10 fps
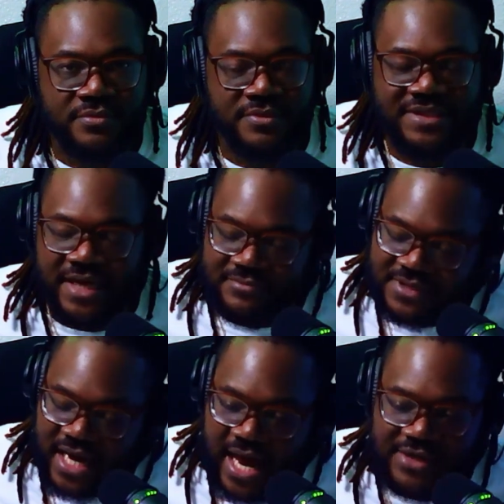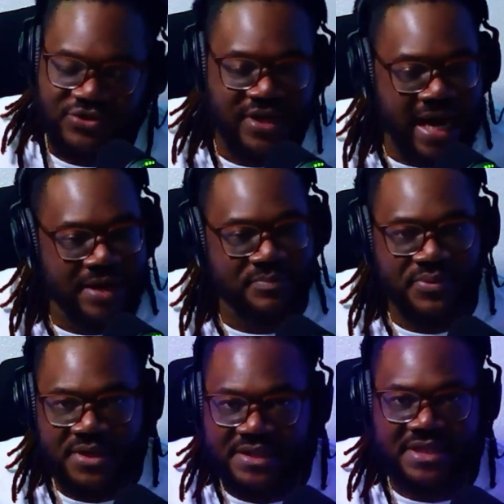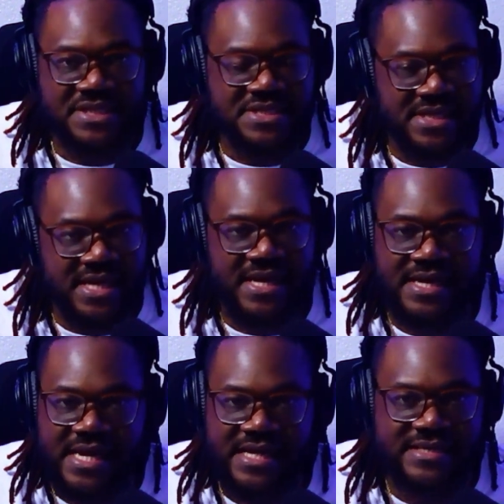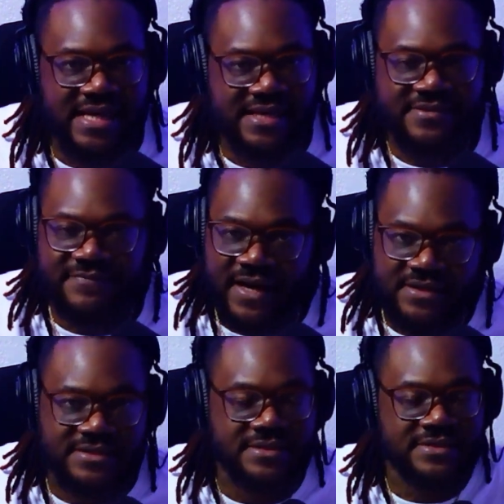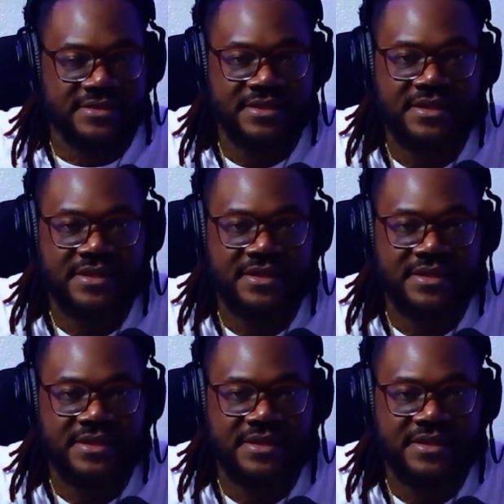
Sometimes you gotta put this shit in these niggas' faces.